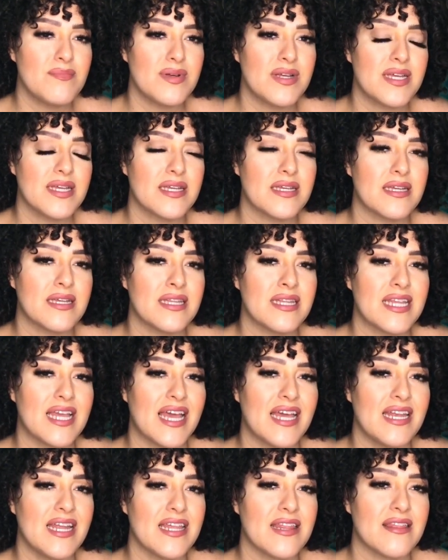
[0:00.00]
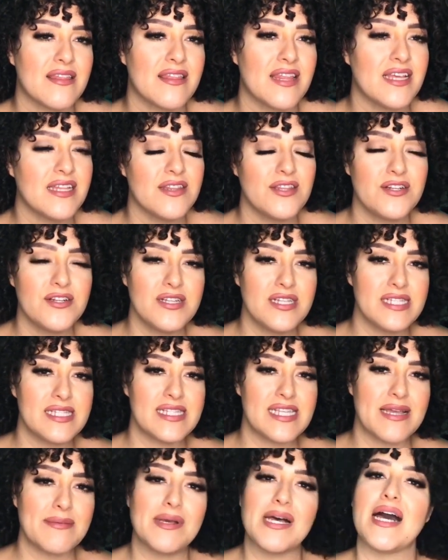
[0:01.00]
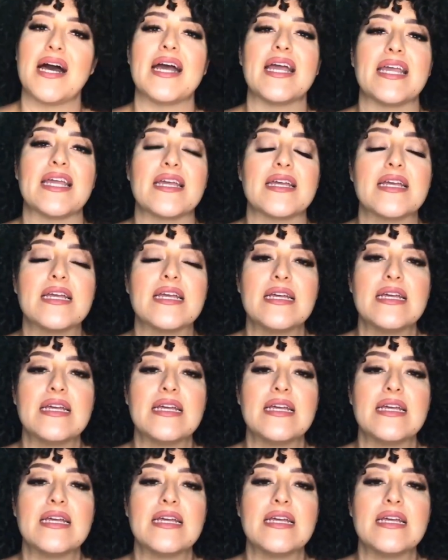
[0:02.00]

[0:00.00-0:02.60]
but in the end I think they're the same height.